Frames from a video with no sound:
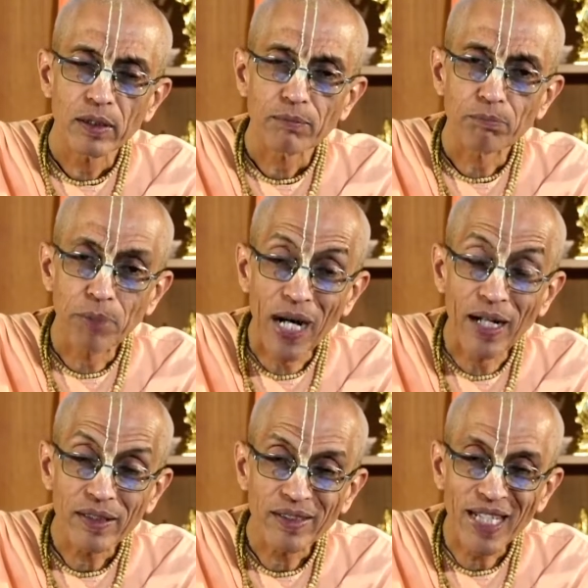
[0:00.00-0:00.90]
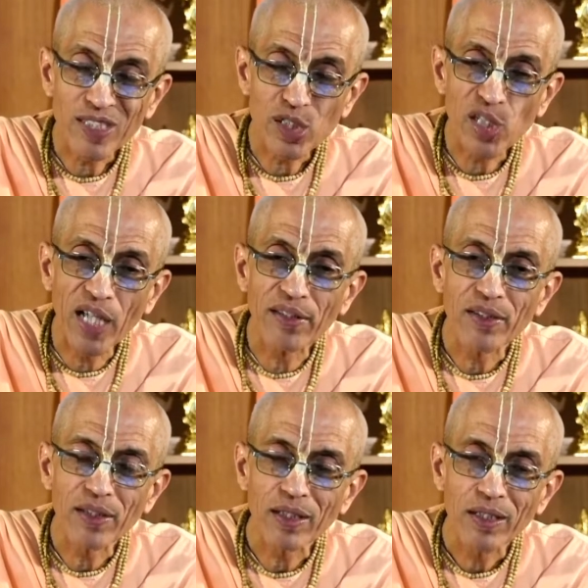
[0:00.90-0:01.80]
But that
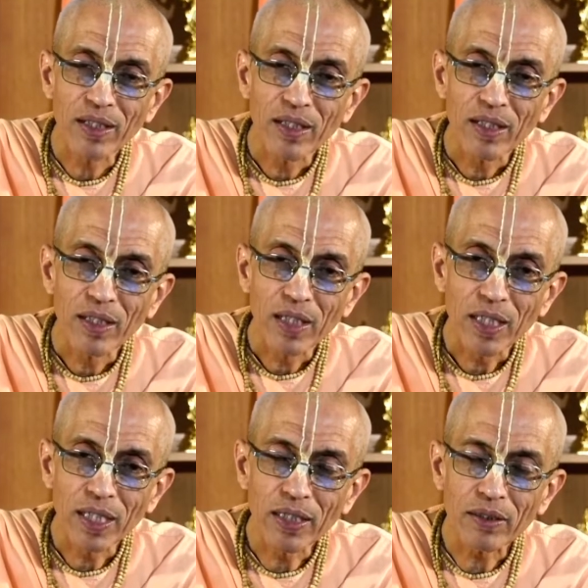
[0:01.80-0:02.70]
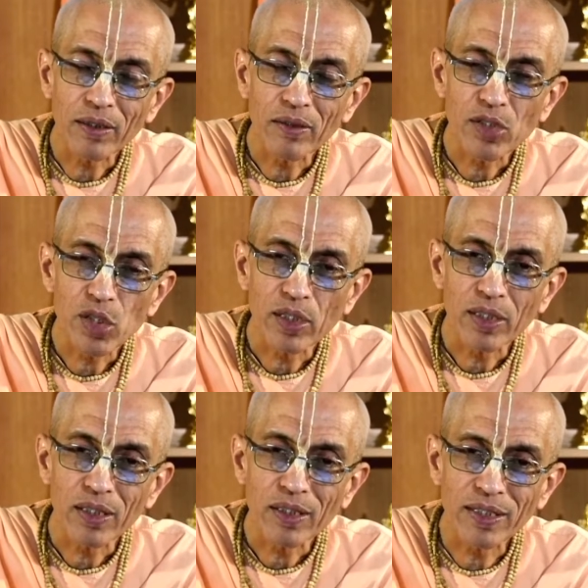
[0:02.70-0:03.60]
sun, it
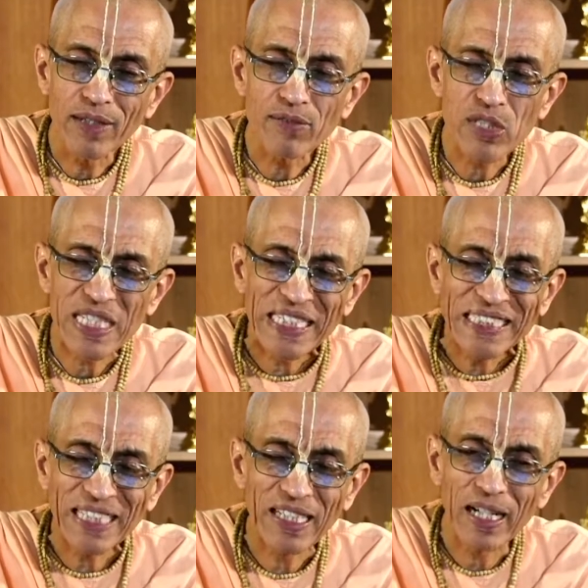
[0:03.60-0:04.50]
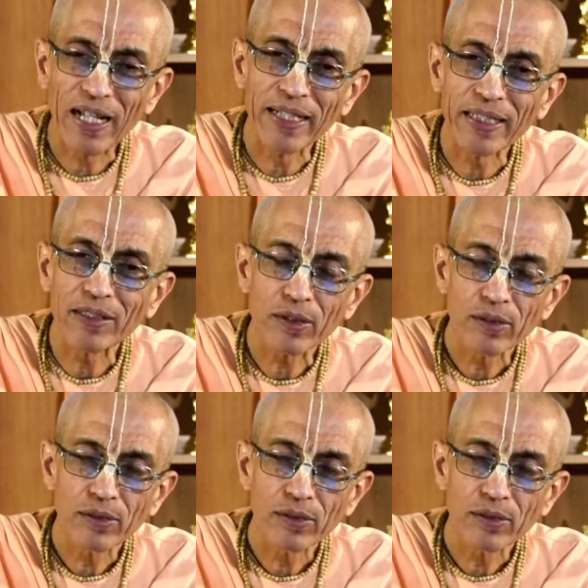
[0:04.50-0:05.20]
gives heat and light